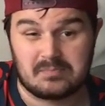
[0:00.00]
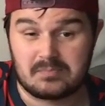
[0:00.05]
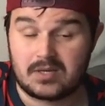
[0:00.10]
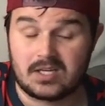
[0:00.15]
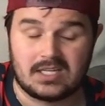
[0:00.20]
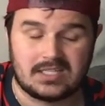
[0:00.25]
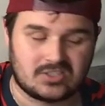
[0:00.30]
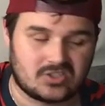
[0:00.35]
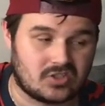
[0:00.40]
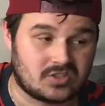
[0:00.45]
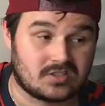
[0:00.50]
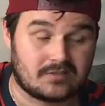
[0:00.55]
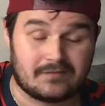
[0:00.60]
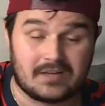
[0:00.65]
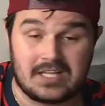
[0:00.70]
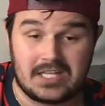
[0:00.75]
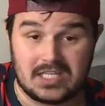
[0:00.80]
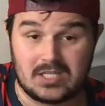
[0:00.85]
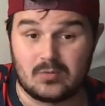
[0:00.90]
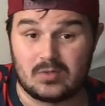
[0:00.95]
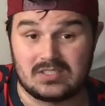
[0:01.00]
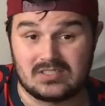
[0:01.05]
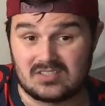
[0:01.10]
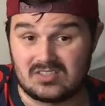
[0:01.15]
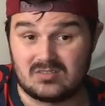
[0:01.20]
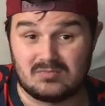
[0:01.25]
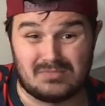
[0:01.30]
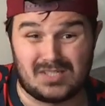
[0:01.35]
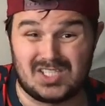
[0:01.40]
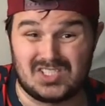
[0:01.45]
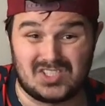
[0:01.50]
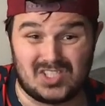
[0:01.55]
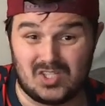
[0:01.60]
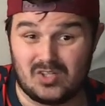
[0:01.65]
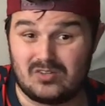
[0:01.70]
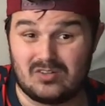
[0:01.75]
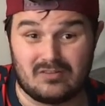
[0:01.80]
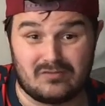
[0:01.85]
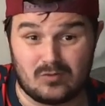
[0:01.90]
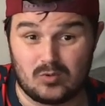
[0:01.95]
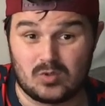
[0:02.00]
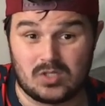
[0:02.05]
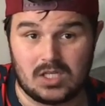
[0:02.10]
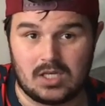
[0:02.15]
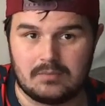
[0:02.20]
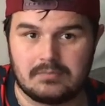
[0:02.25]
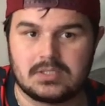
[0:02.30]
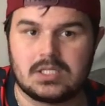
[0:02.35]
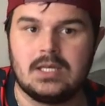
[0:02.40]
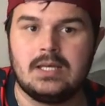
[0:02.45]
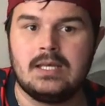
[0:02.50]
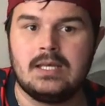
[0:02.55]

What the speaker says: But it's just the fact that he went to Barcelona of all clubs.